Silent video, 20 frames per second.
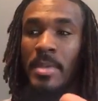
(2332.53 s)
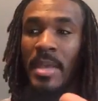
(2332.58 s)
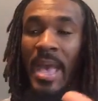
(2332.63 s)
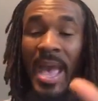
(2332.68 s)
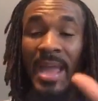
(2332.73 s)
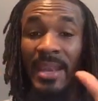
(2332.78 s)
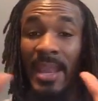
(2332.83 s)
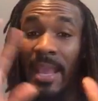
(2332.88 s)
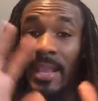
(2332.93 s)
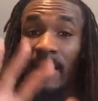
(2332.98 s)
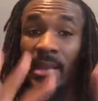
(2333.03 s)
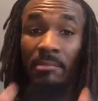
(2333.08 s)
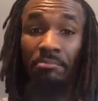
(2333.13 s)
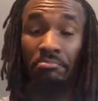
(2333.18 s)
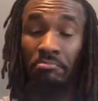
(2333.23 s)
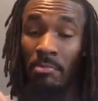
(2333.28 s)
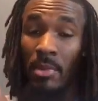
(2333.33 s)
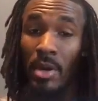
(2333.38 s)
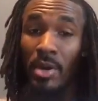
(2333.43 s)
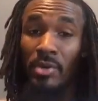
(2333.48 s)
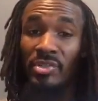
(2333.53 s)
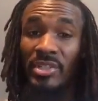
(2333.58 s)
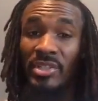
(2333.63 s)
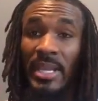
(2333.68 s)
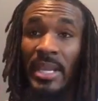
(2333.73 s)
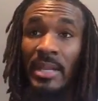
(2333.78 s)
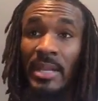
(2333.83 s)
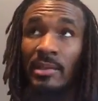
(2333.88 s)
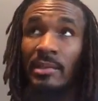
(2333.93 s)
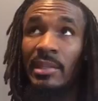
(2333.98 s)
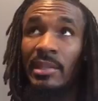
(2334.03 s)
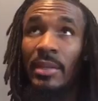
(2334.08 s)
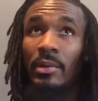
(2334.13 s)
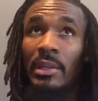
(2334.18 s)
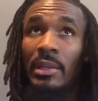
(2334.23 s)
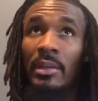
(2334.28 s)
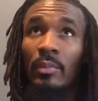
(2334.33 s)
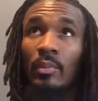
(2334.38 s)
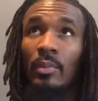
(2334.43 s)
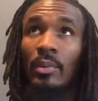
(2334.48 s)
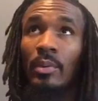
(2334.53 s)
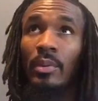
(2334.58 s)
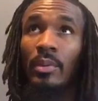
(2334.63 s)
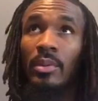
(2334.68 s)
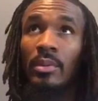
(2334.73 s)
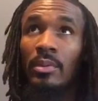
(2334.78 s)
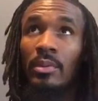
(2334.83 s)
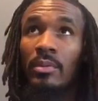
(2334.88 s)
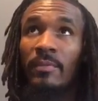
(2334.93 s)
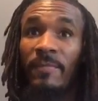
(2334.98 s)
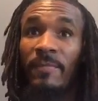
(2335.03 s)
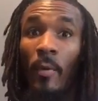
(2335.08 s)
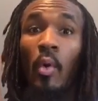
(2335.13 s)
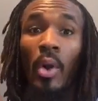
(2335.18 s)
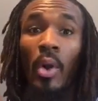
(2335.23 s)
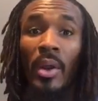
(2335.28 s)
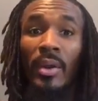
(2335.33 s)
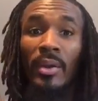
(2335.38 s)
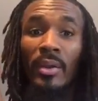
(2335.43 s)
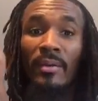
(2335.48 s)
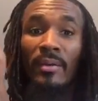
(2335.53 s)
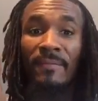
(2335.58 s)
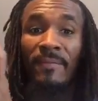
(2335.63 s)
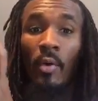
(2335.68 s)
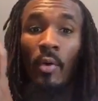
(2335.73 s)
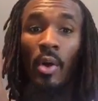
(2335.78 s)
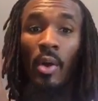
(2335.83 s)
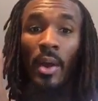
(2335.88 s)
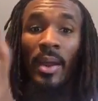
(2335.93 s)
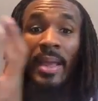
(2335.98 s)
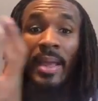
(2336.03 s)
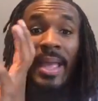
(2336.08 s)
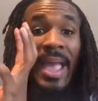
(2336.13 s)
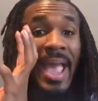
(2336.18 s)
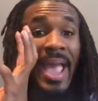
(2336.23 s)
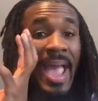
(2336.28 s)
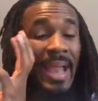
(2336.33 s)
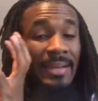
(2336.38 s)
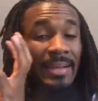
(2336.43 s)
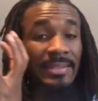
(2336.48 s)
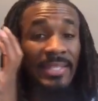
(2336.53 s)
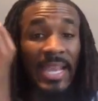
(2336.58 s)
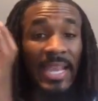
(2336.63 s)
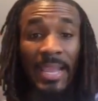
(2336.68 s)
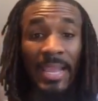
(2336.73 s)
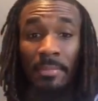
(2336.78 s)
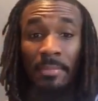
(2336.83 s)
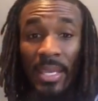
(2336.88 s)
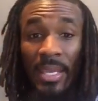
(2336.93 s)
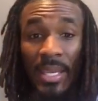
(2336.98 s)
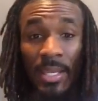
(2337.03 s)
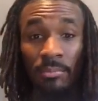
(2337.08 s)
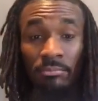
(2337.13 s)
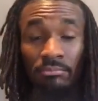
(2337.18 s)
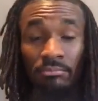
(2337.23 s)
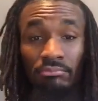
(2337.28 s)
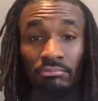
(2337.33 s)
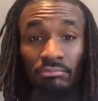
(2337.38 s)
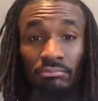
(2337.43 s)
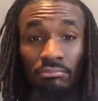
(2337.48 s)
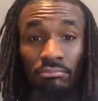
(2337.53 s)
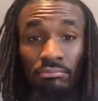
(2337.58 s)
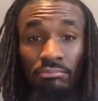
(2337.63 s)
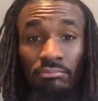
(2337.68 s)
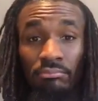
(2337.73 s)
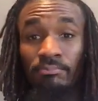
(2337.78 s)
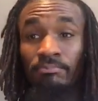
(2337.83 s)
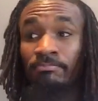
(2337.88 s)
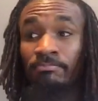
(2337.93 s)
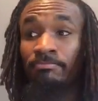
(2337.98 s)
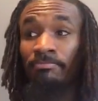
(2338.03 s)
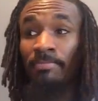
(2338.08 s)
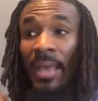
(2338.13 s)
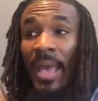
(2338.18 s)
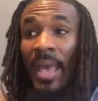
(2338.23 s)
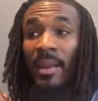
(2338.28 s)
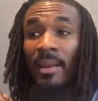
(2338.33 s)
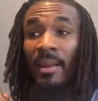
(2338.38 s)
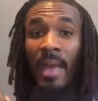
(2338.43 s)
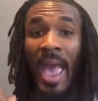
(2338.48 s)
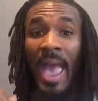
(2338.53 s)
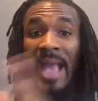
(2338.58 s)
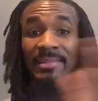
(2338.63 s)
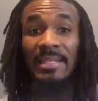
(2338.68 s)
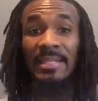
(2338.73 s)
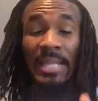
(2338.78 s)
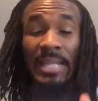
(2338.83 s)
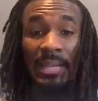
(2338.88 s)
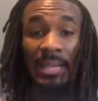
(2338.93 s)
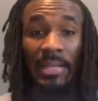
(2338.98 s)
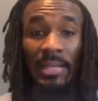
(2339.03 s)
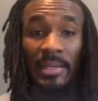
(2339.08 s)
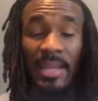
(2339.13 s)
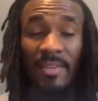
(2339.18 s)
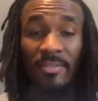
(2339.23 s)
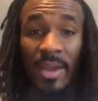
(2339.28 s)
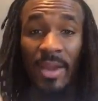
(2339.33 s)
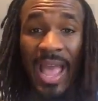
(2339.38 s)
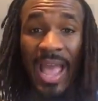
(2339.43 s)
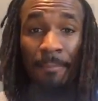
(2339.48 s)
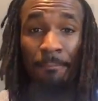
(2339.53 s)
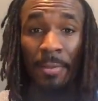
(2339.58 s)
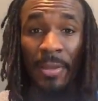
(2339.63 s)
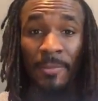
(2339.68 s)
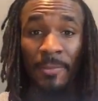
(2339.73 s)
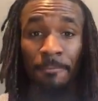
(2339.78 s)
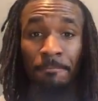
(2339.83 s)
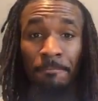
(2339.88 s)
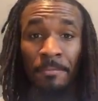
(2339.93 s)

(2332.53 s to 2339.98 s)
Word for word: And they merged in literally four, four, and came in and acted like nothing ever happened.